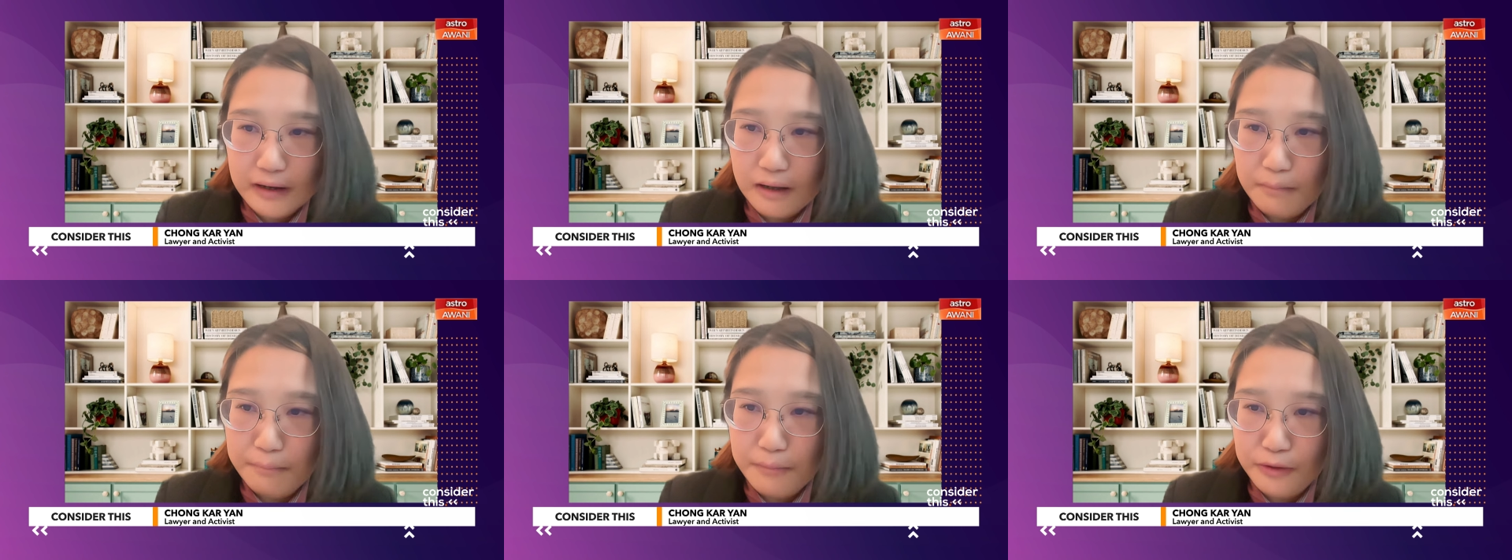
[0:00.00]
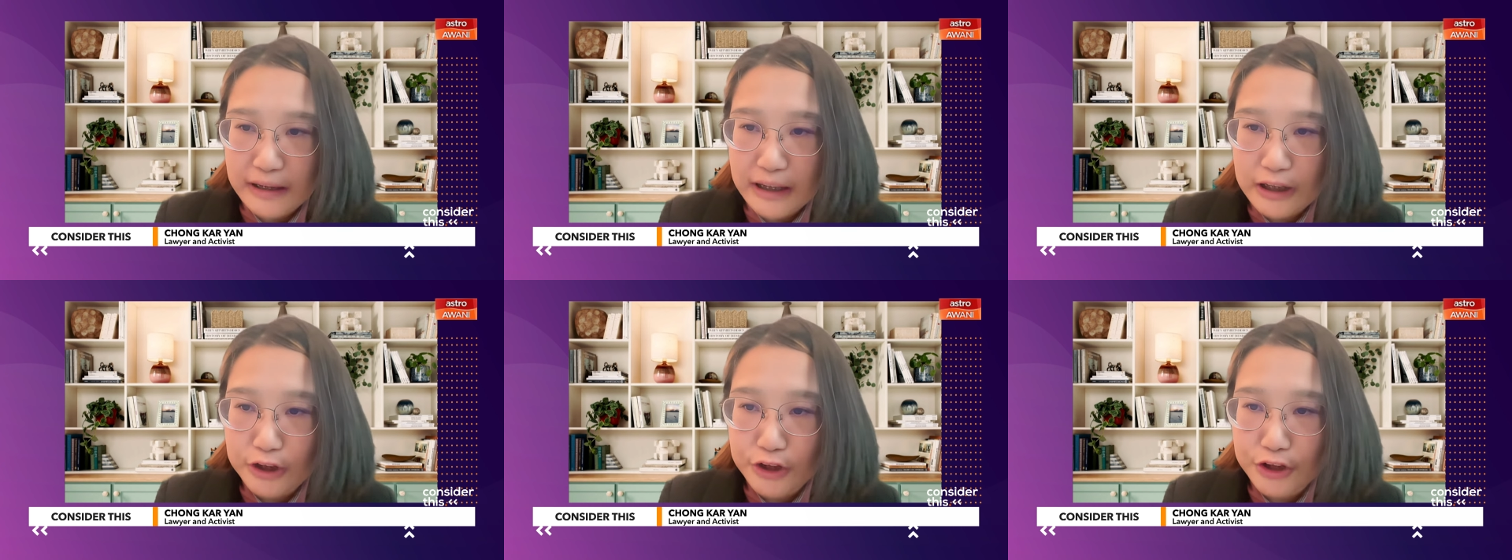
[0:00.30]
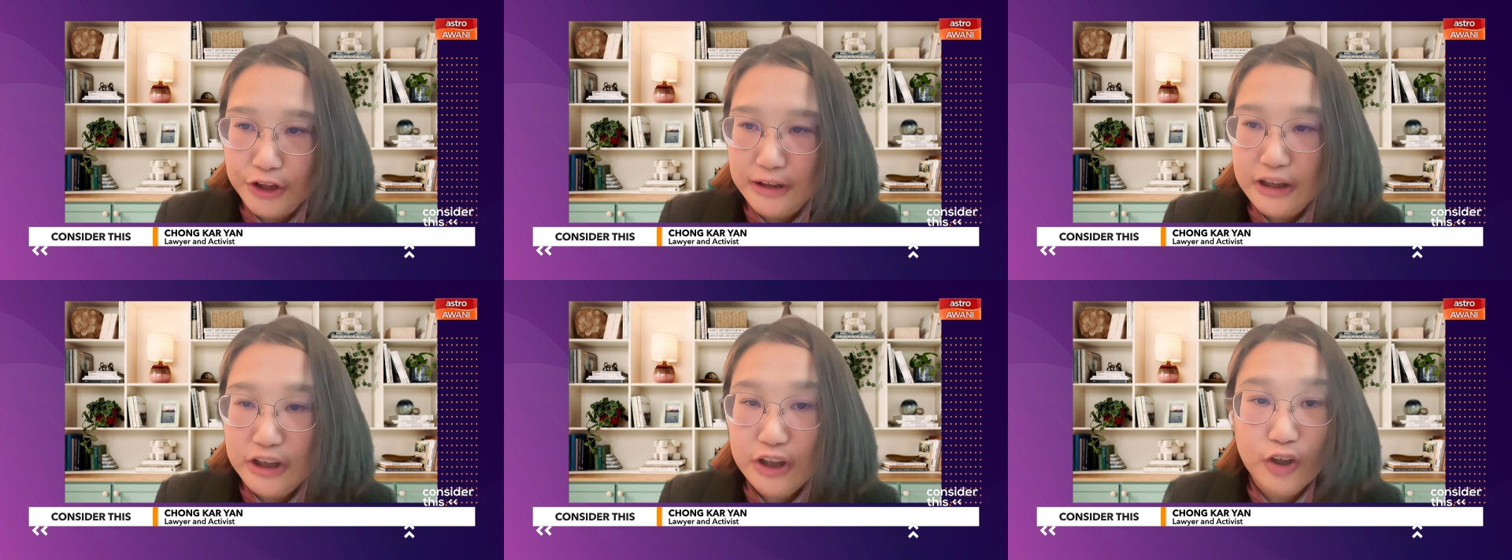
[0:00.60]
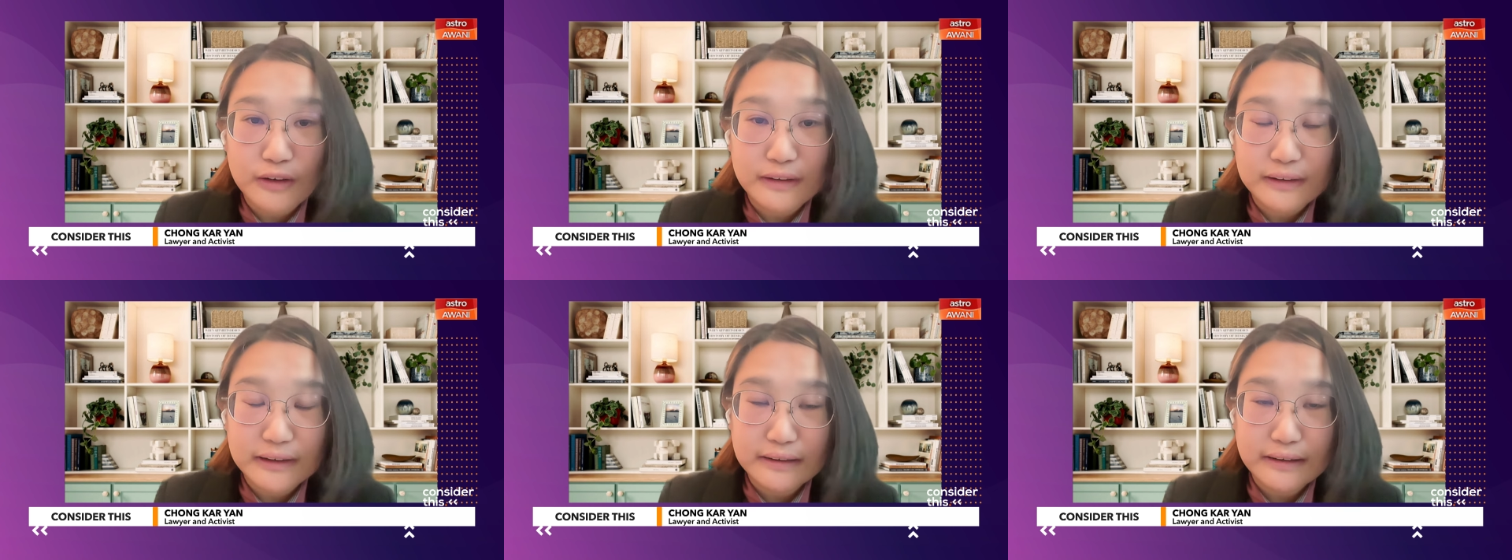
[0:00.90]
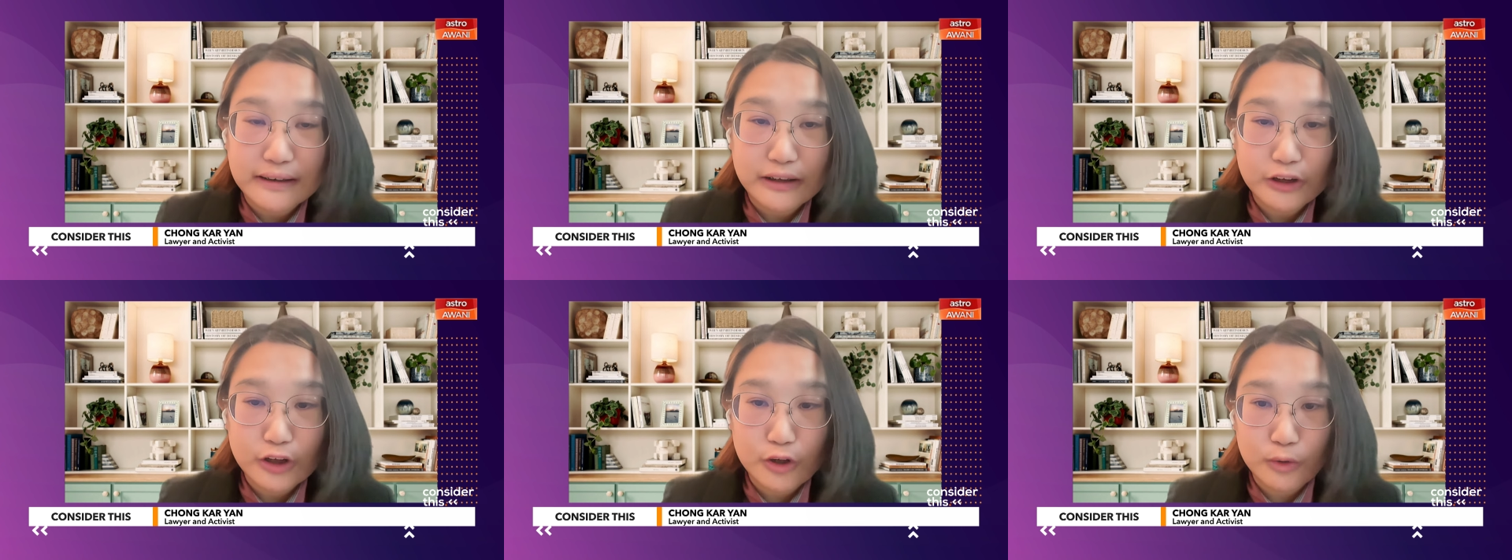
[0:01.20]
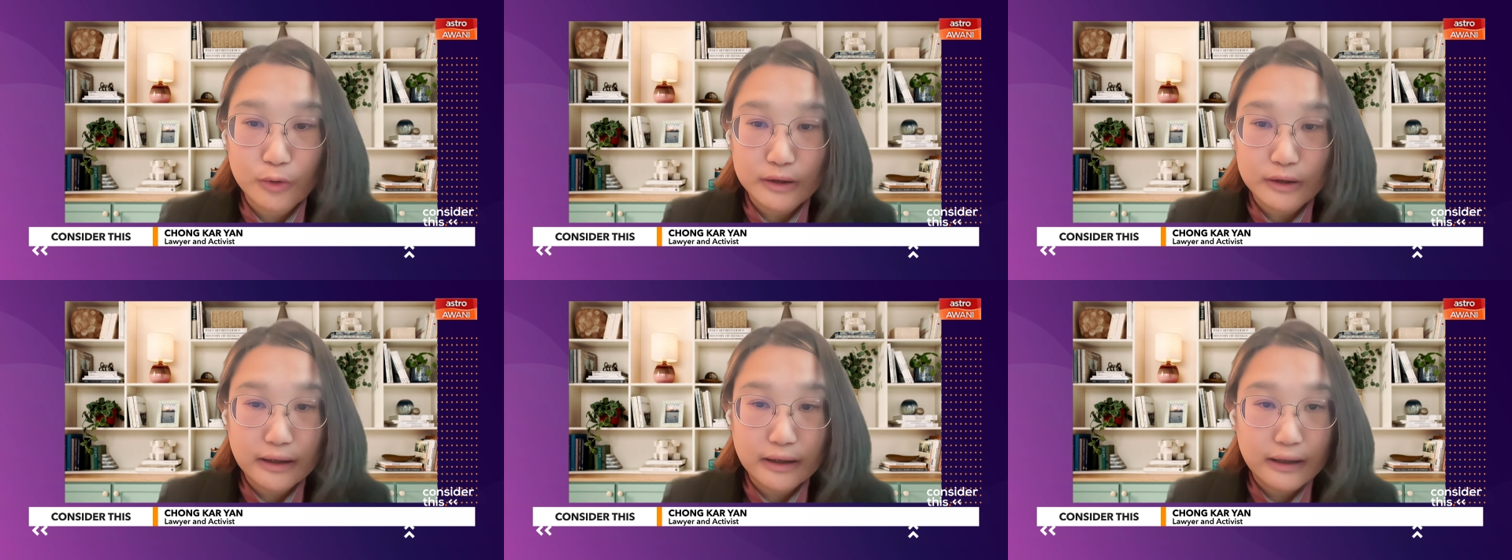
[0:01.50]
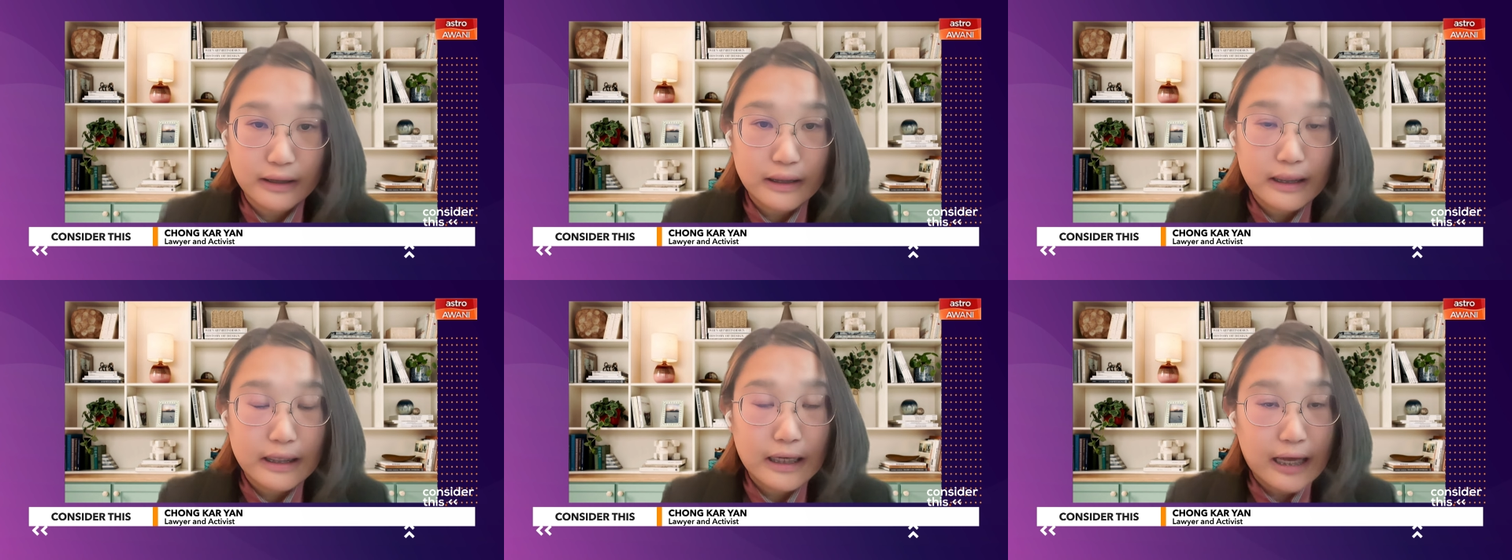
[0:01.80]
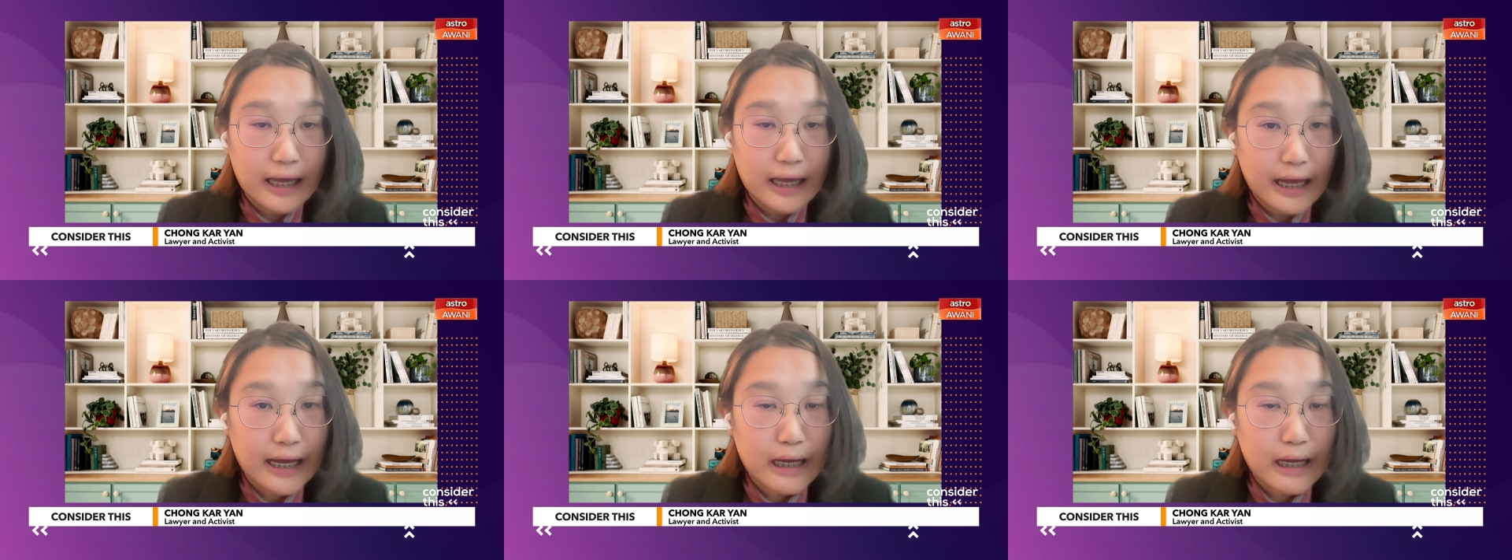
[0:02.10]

potentially concerning those high